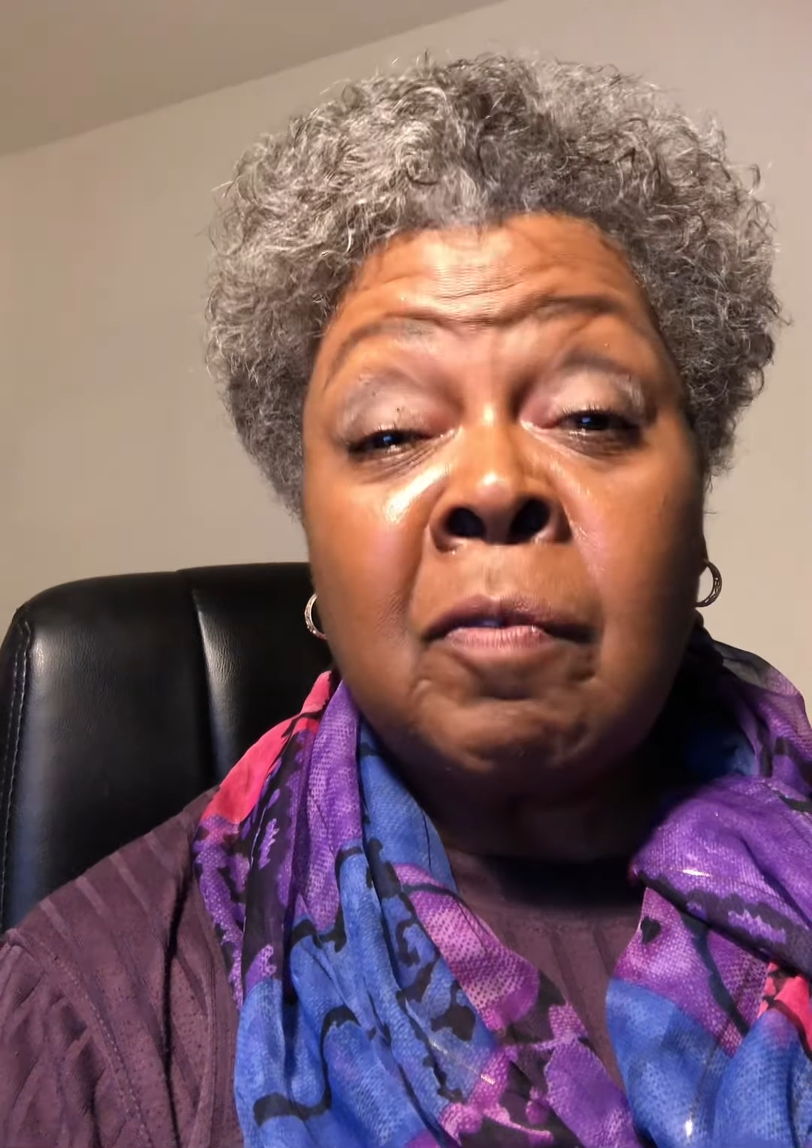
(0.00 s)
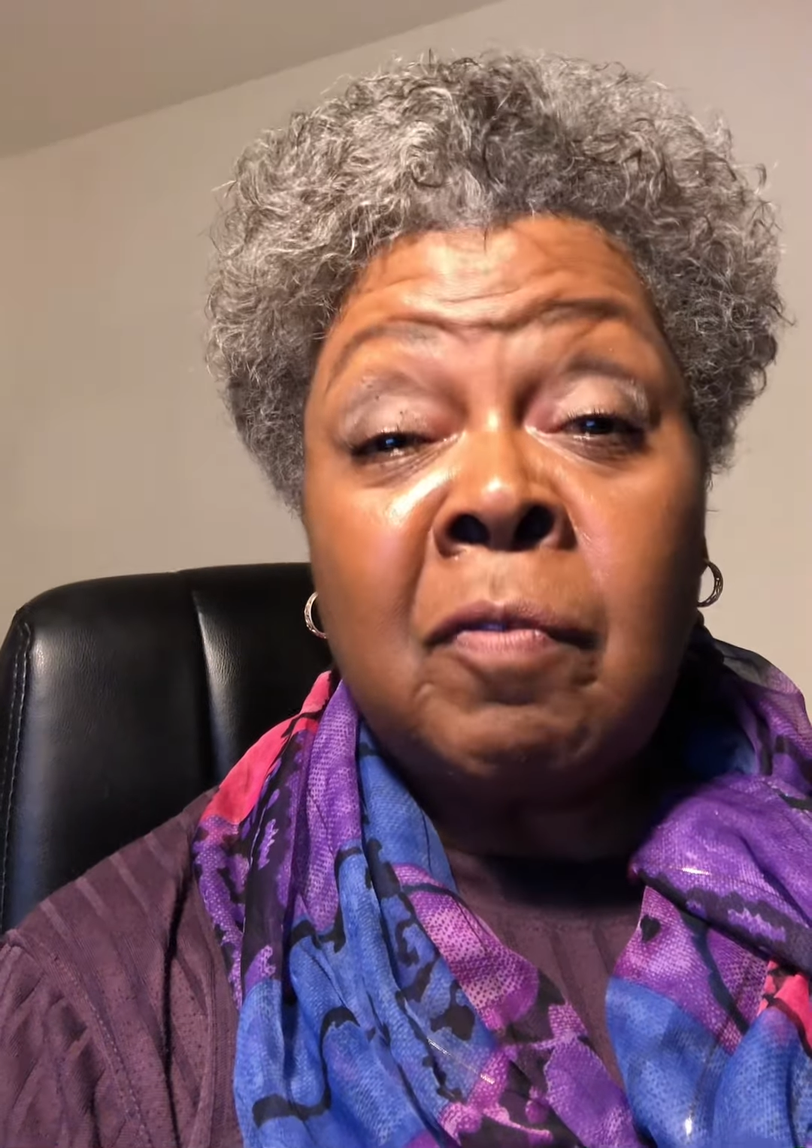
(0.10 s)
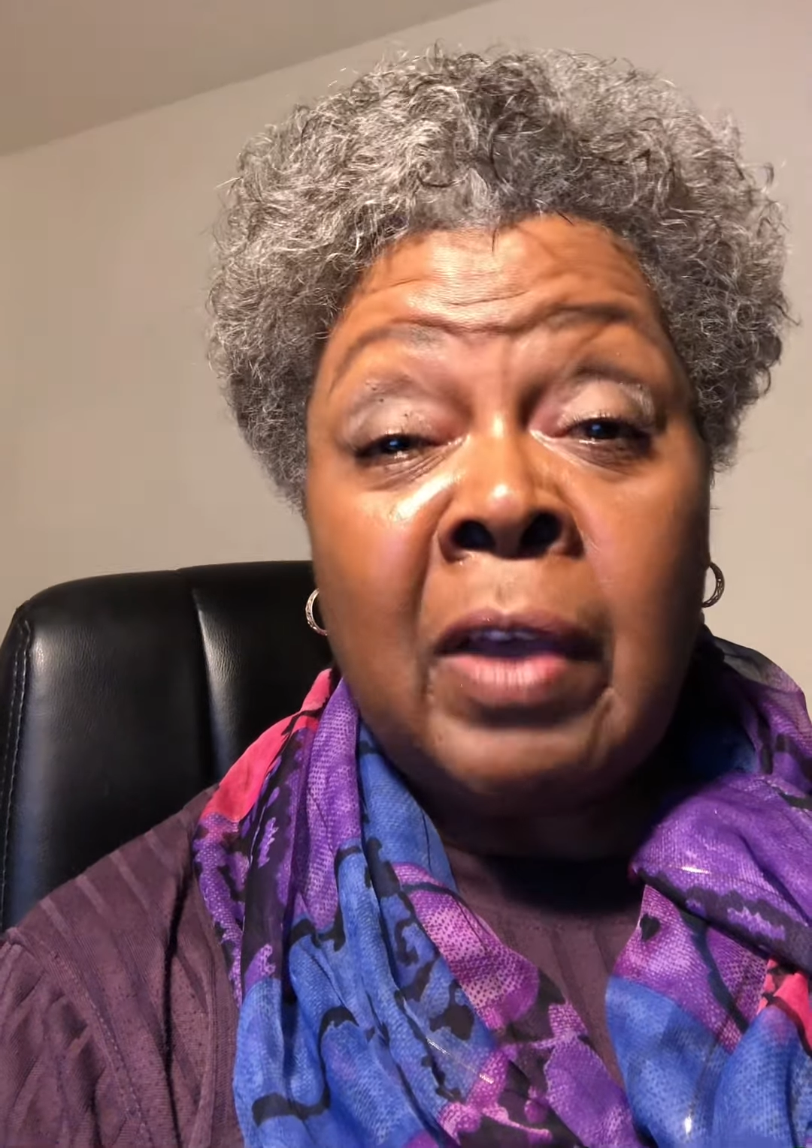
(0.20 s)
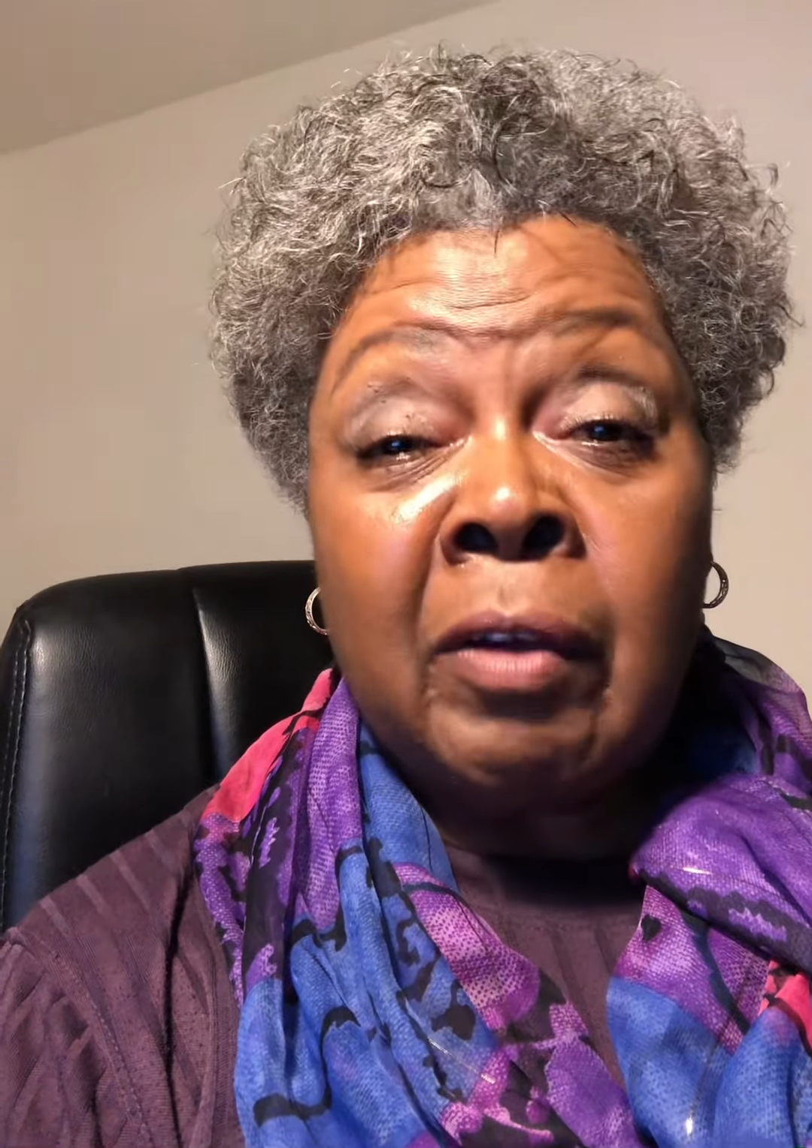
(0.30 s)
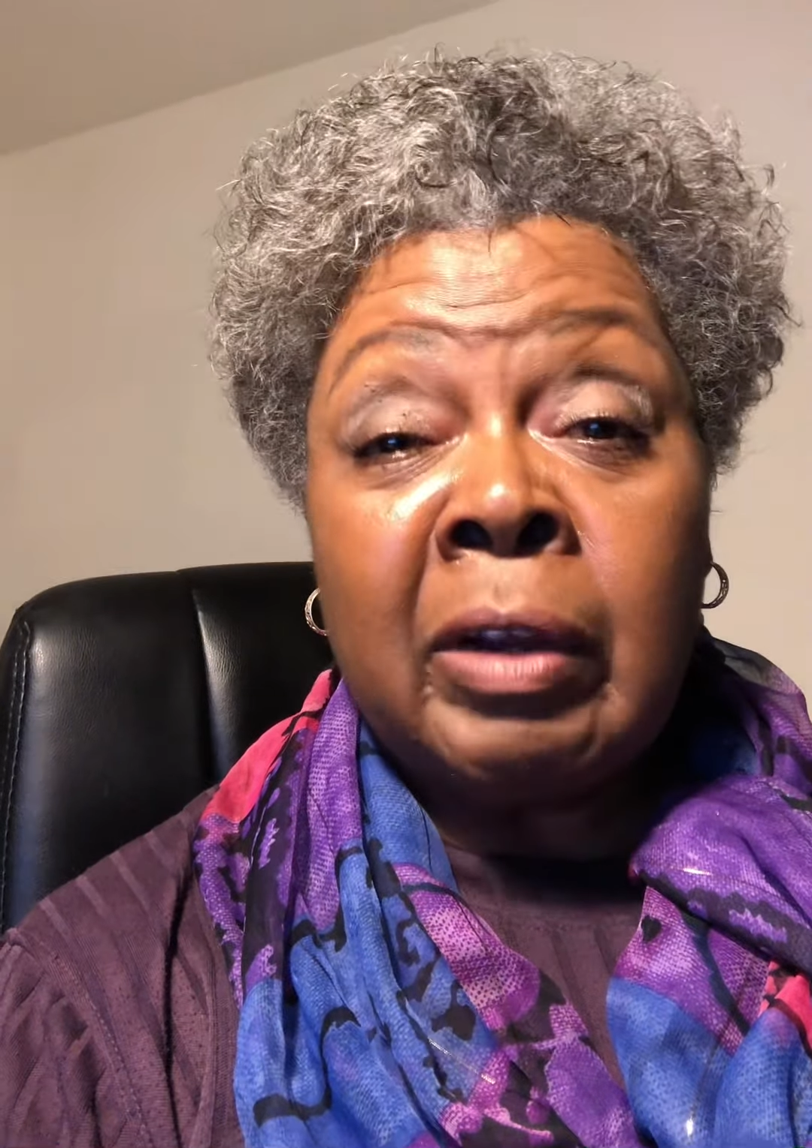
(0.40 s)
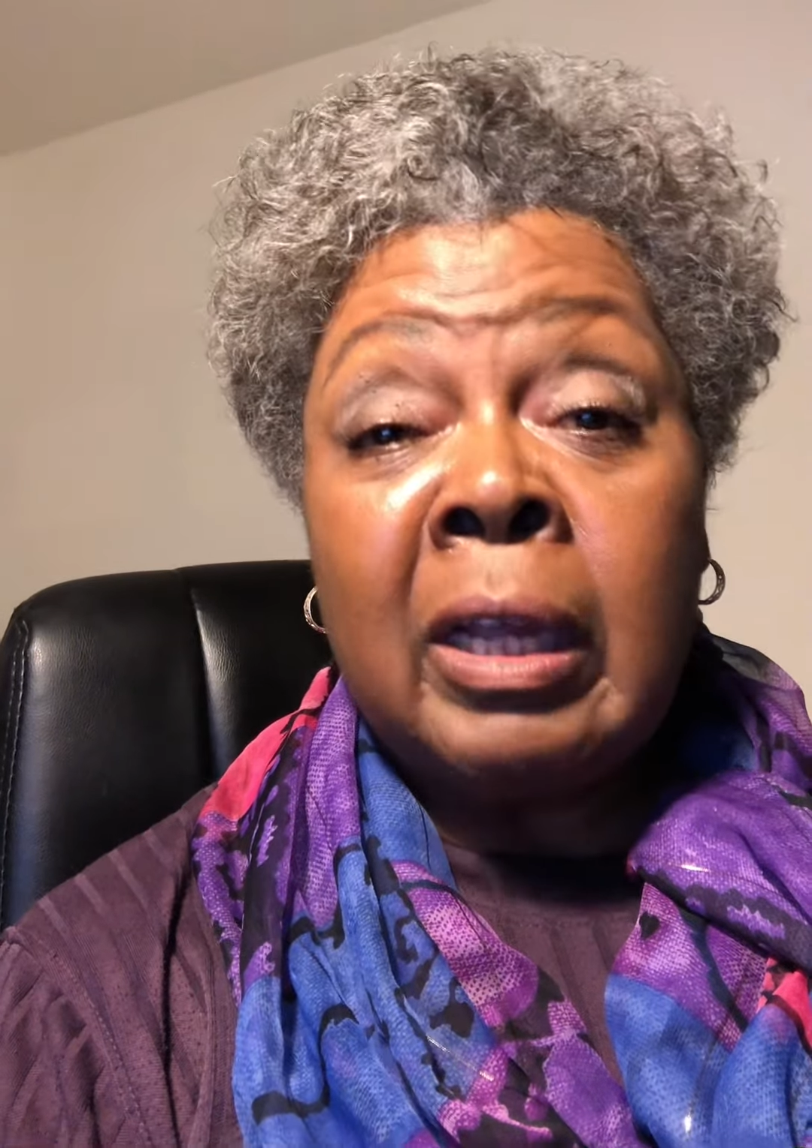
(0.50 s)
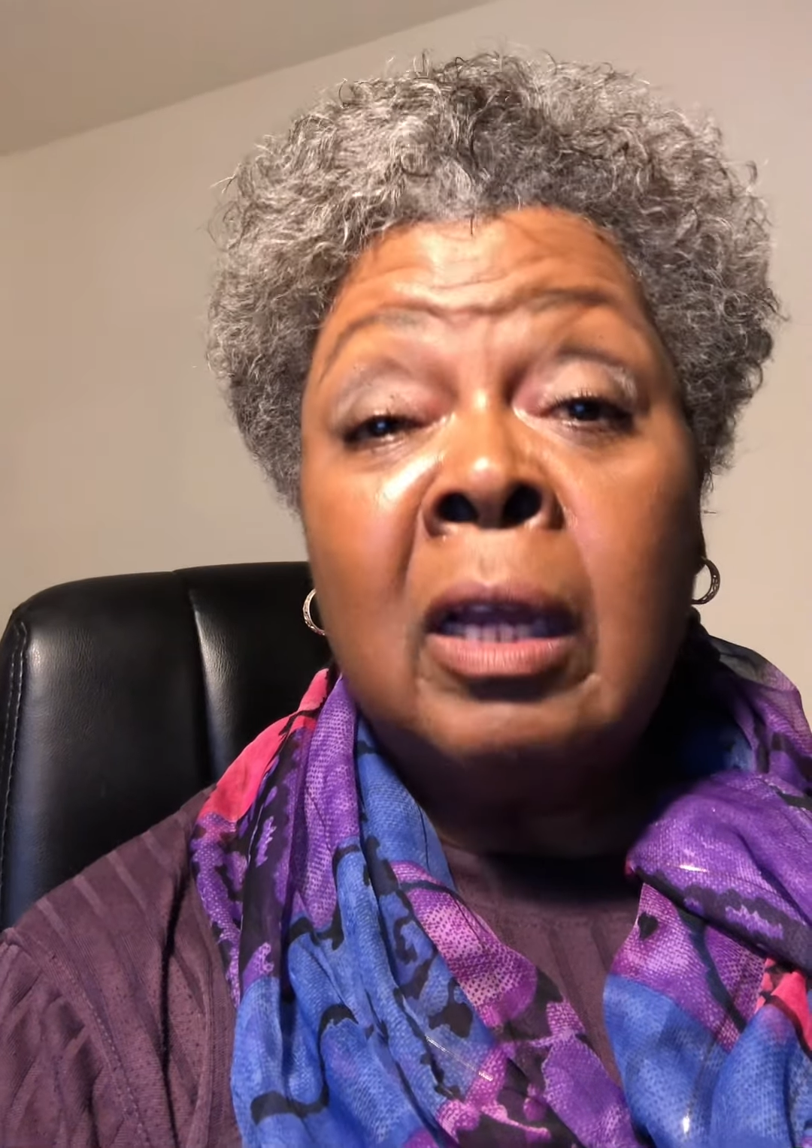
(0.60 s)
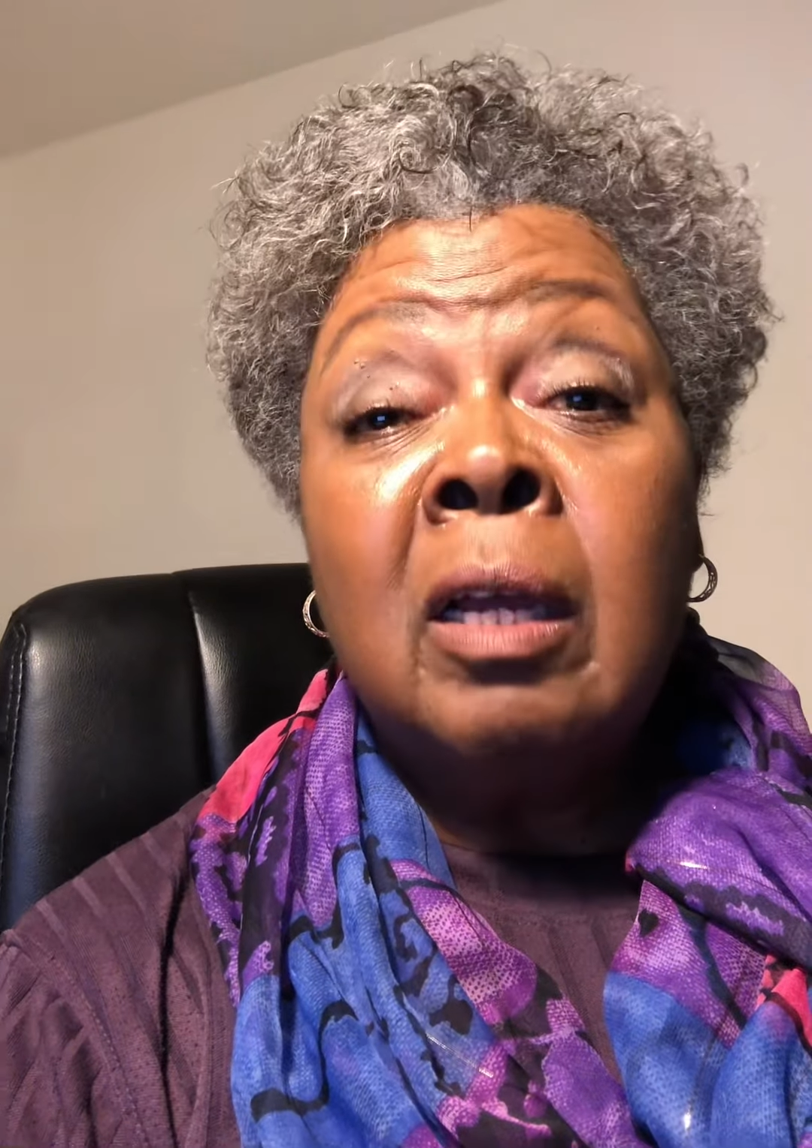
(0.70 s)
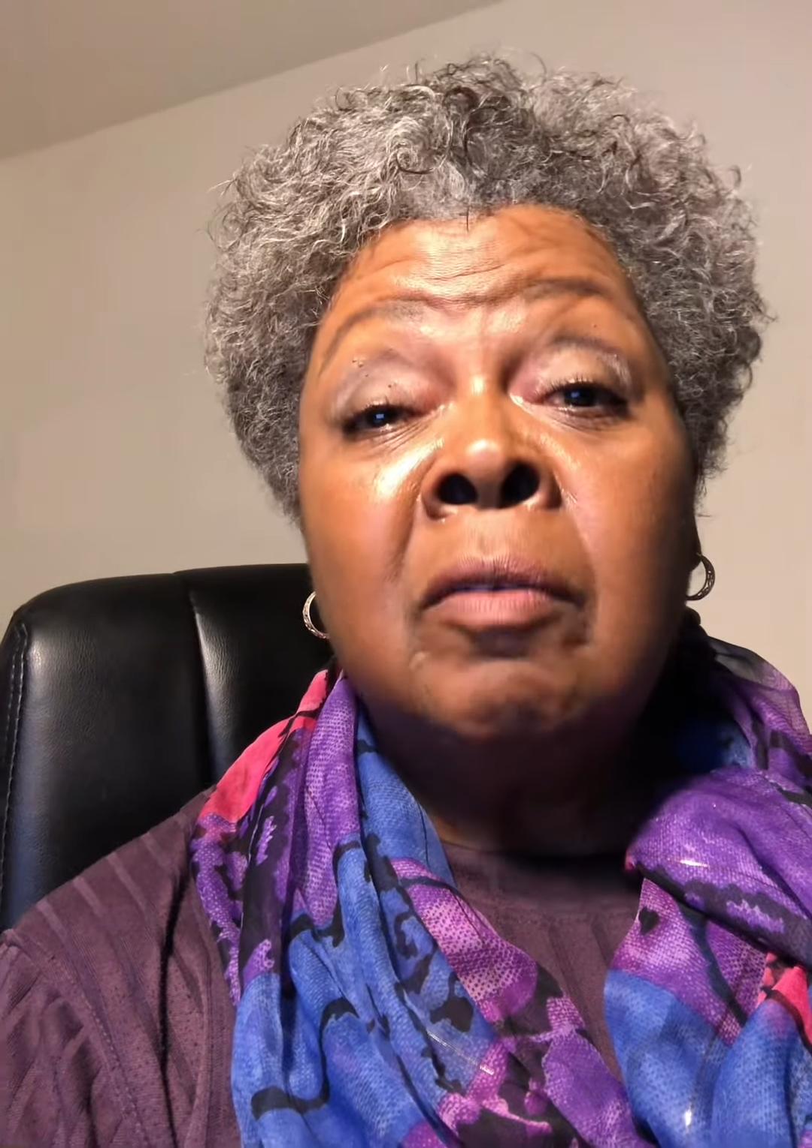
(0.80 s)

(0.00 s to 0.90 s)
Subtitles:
very,